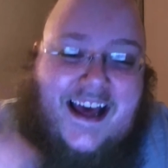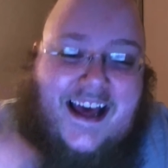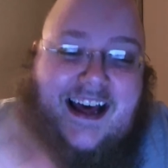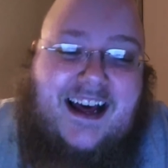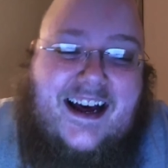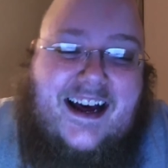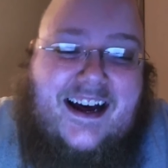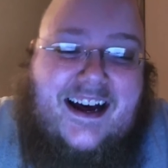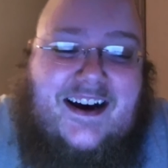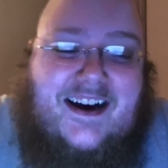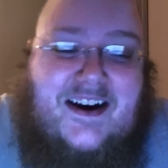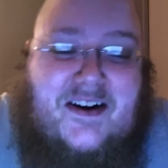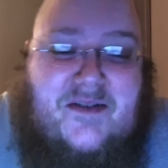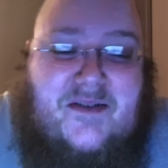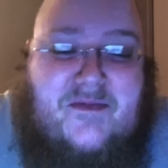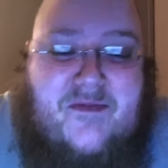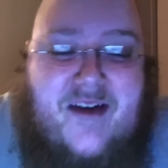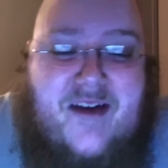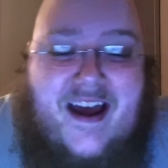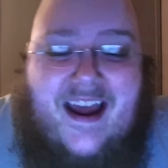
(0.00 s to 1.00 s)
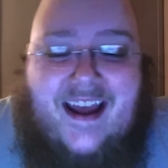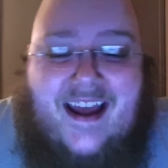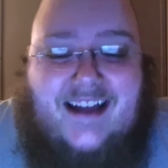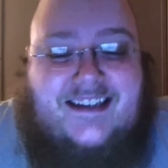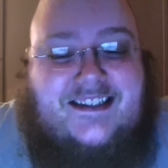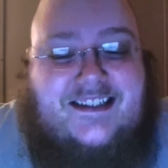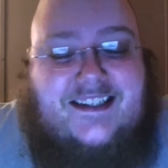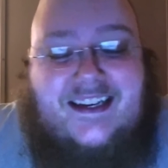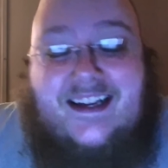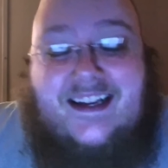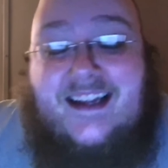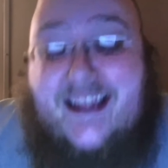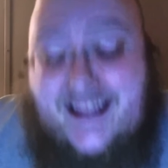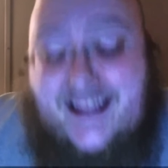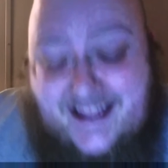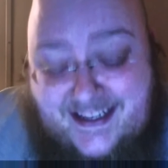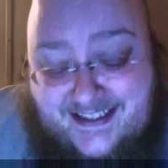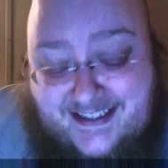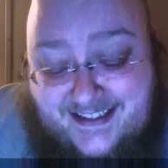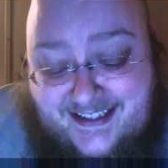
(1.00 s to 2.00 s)
oh man,
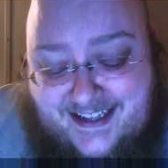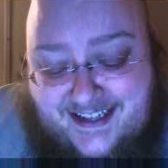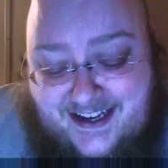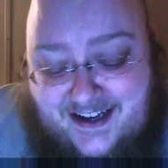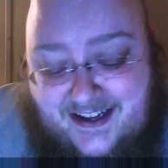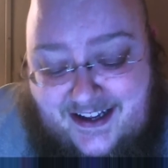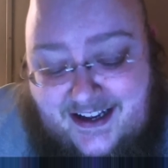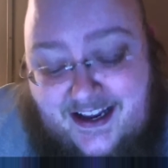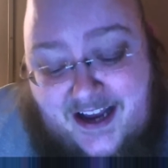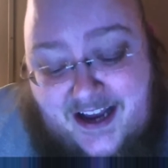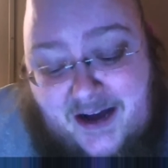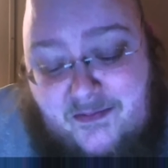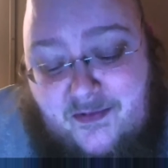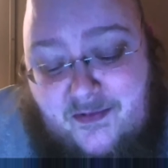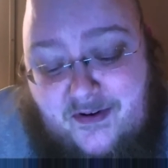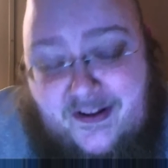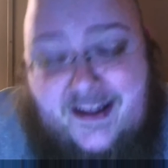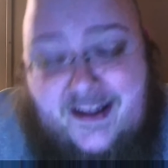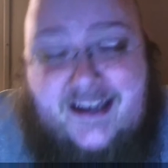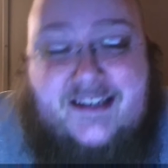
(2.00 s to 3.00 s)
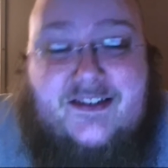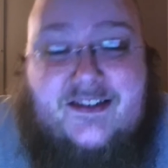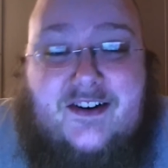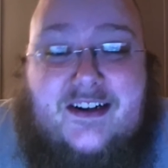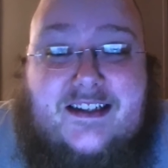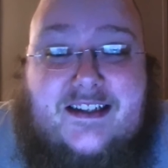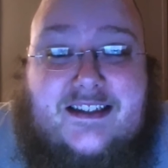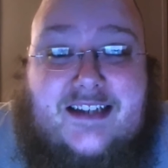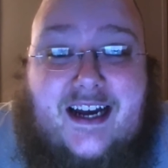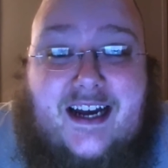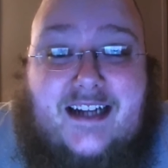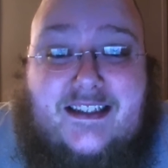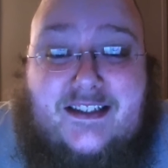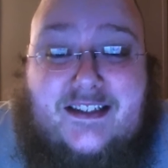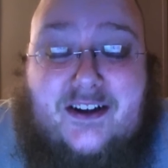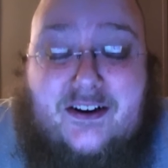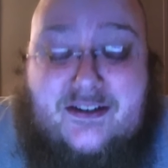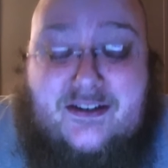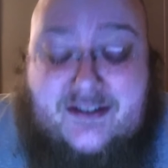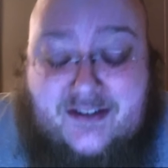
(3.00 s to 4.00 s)
a couple of these are inside
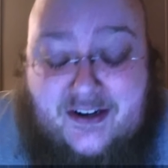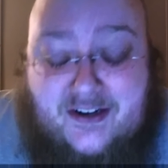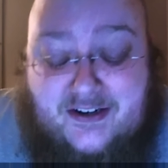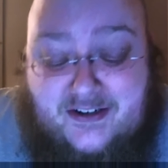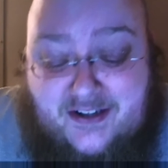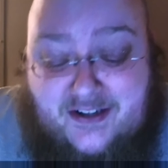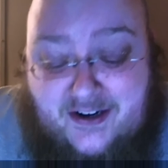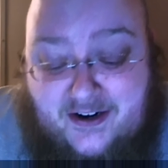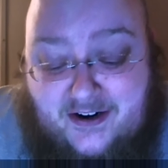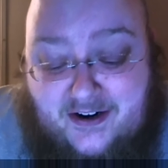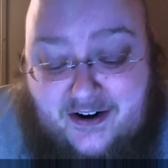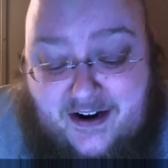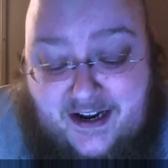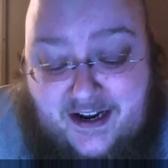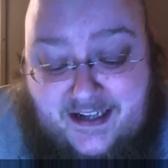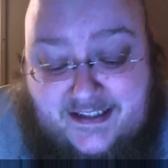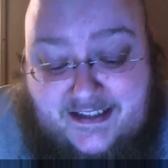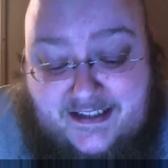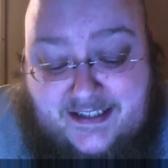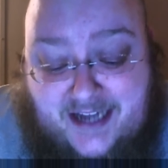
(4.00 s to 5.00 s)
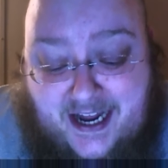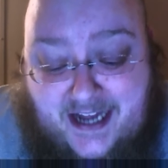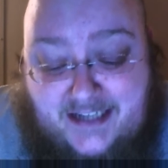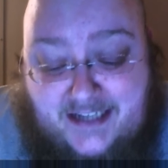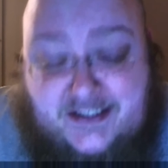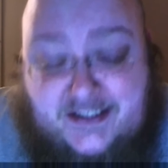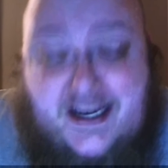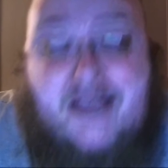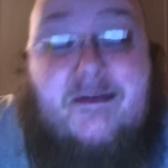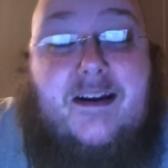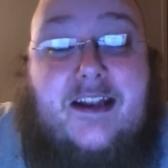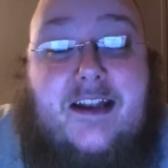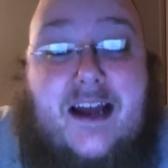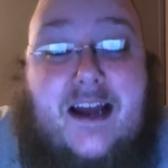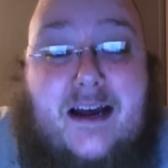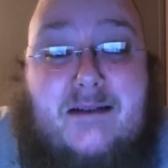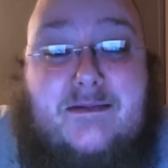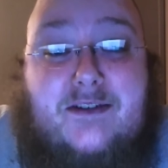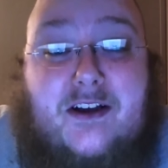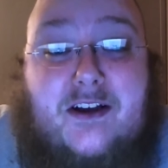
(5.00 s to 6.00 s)
jokes. They're inside Jammy
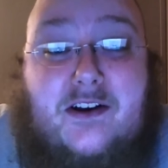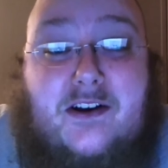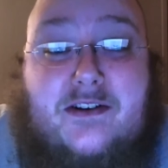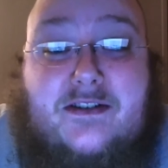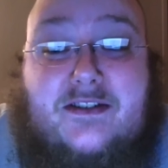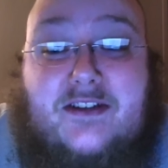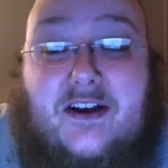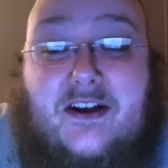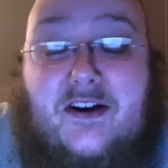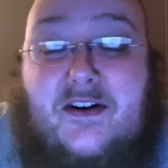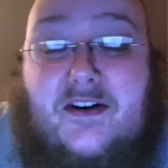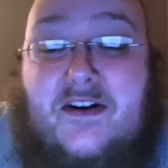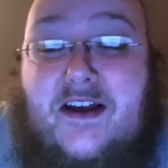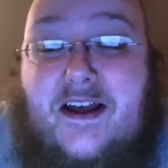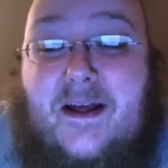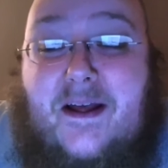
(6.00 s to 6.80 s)
Time jokes. So